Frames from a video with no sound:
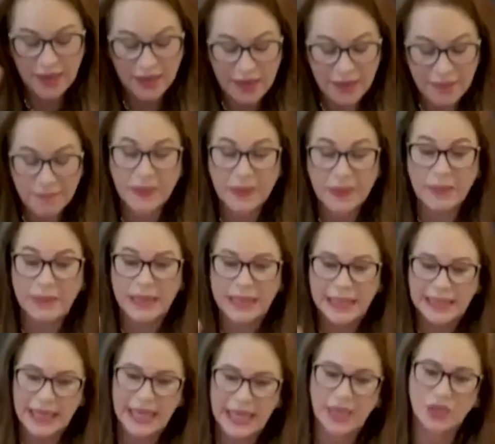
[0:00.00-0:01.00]
The
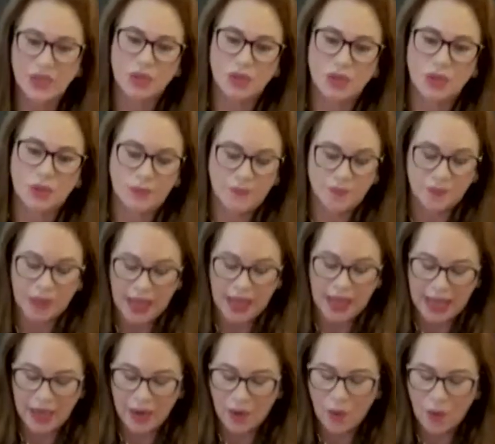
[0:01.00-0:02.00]
implementation,
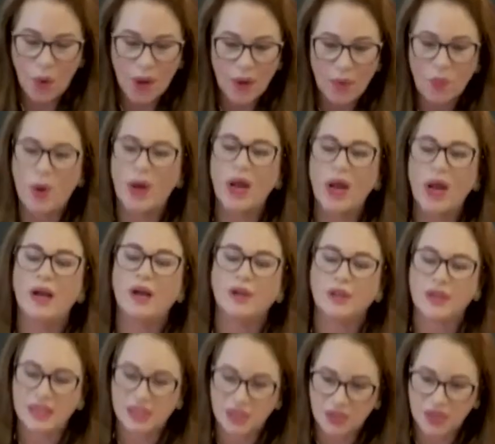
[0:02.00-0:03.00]
and what are
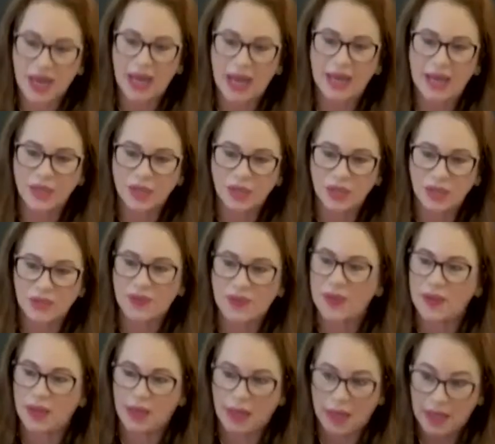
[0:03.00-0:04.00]
these challenges?
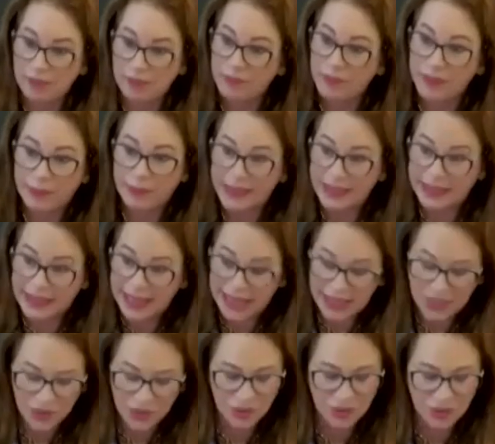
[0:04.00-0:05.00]

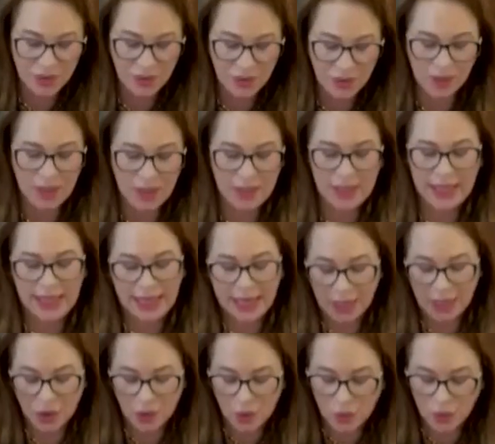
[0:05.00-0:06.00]
Implementation,
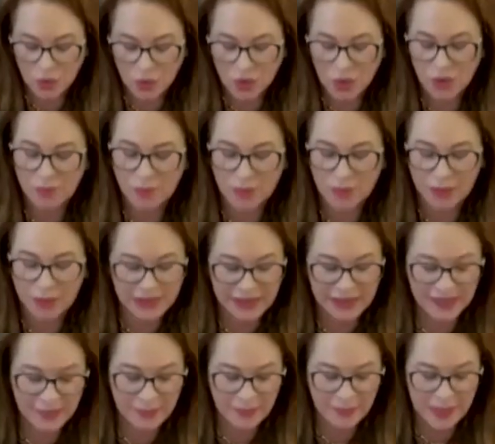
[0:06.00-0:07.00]
inclusion,
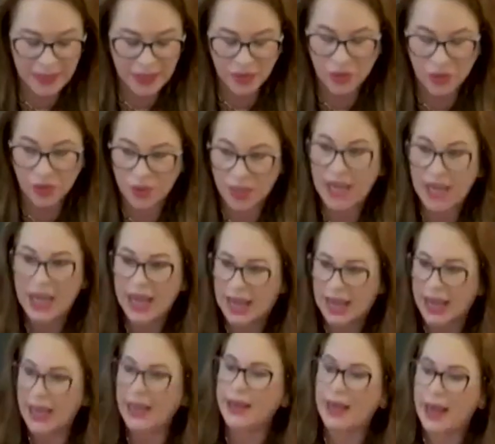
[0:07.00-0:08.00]
participation,
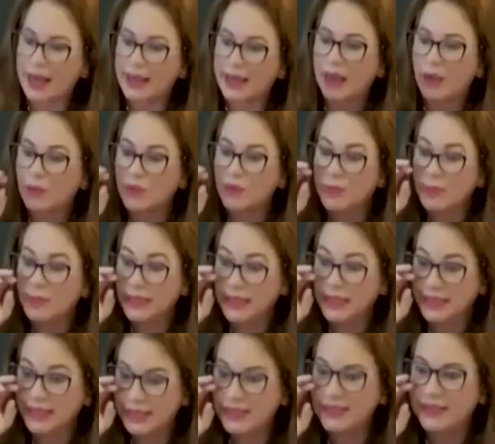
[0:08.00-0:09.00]
and
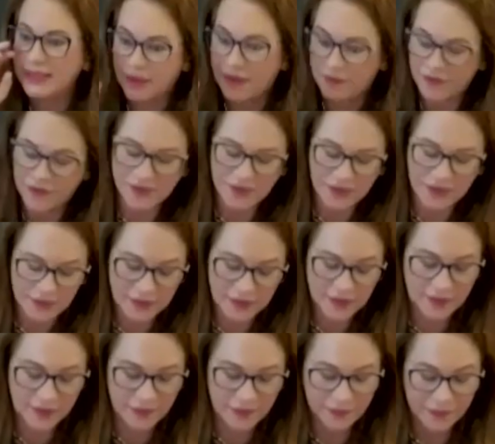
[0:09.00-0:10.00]
accountability
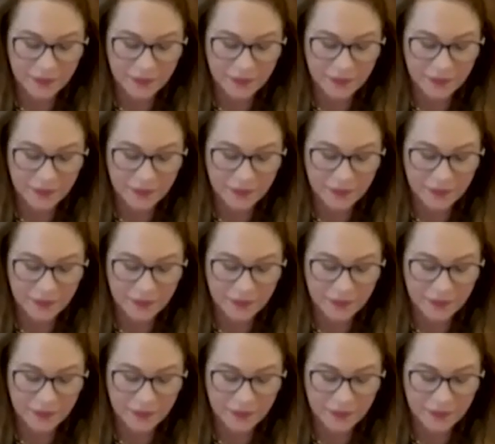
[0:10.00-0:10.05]
deficits.